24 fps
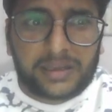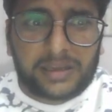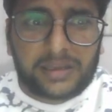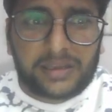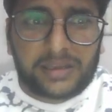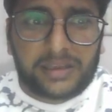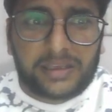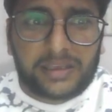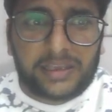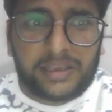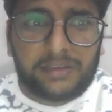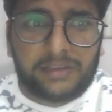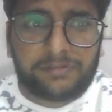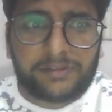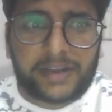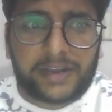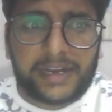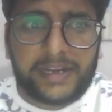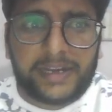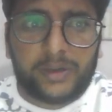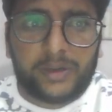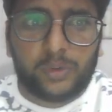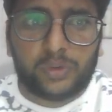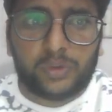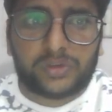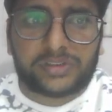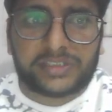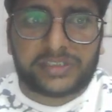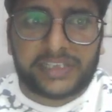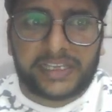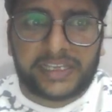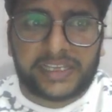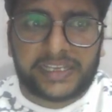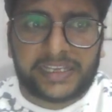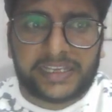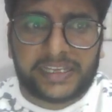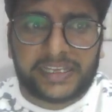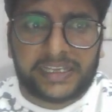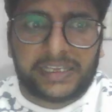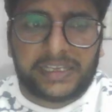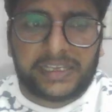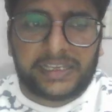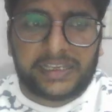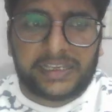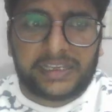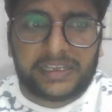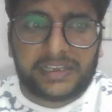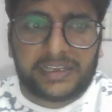if I do see
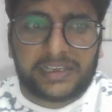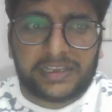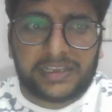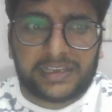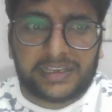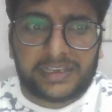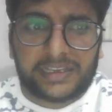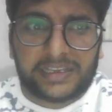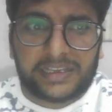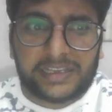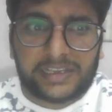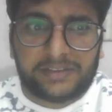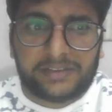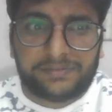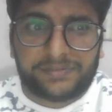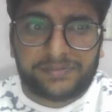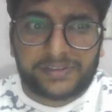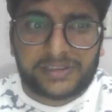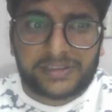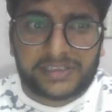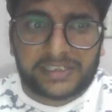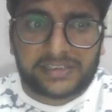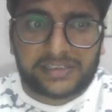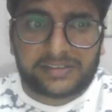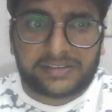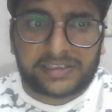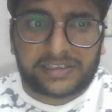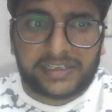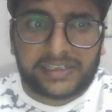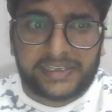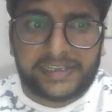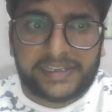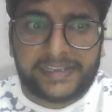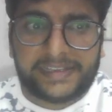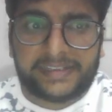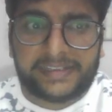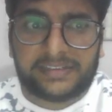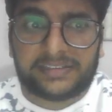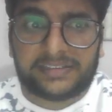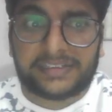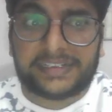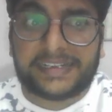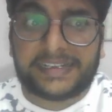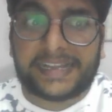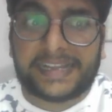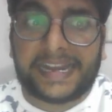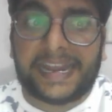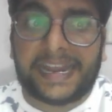if this is
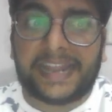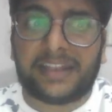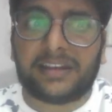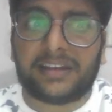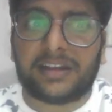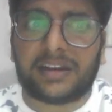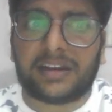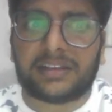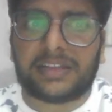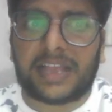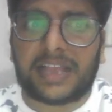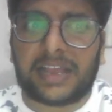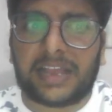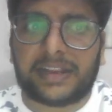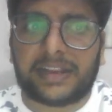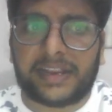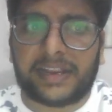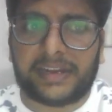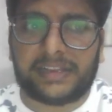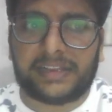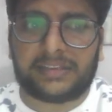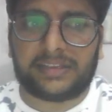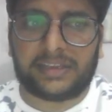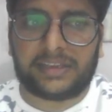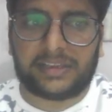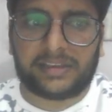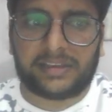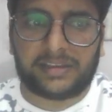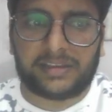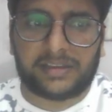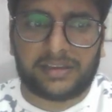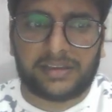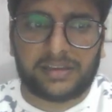greater than anything,